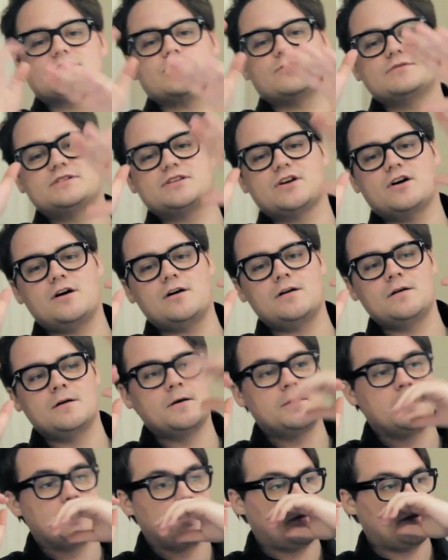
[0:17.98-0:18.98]
so we saw
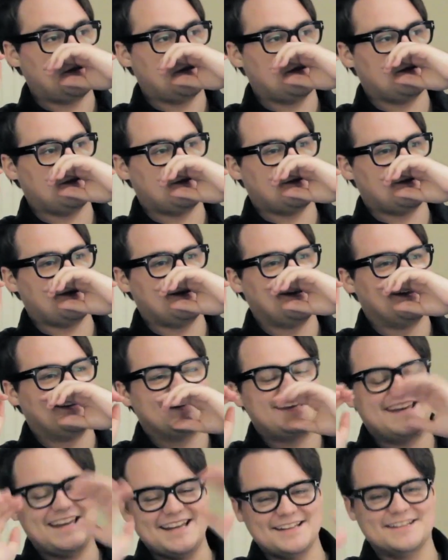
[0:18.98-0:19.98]

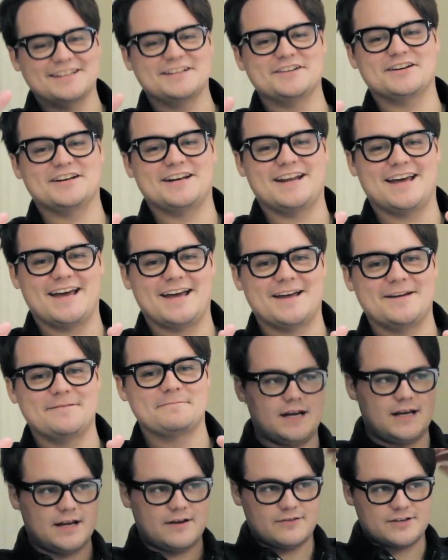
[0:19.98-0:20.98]
King Lear today.
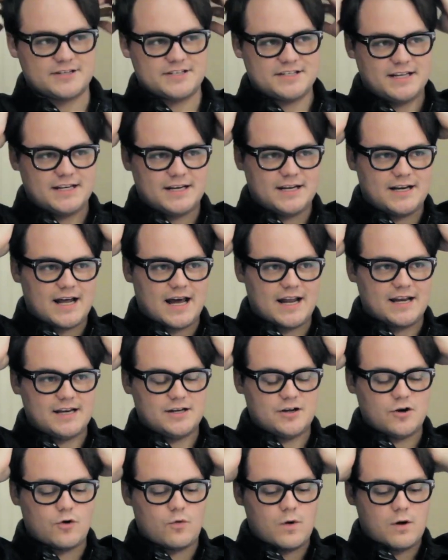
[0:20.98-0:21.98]
I'd never seen it. I
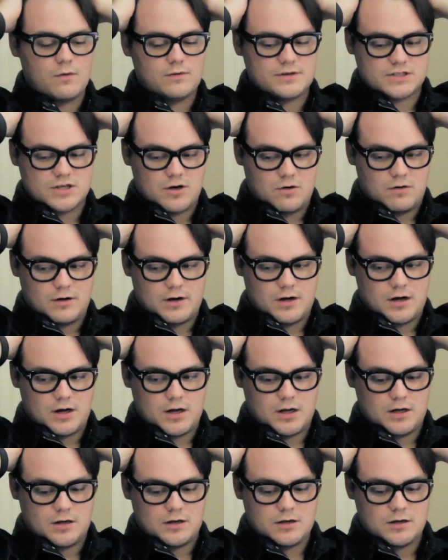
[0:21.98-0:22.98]
didn't know what was going
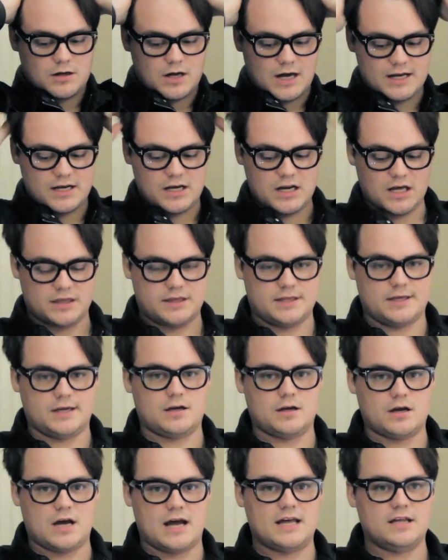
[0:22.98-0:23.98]
on. I had nothing.
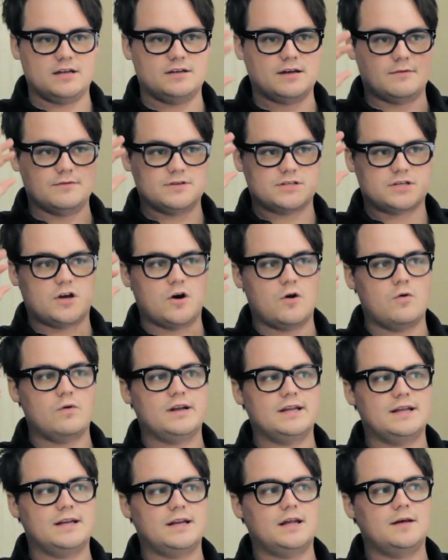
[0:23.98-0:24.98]
I was going in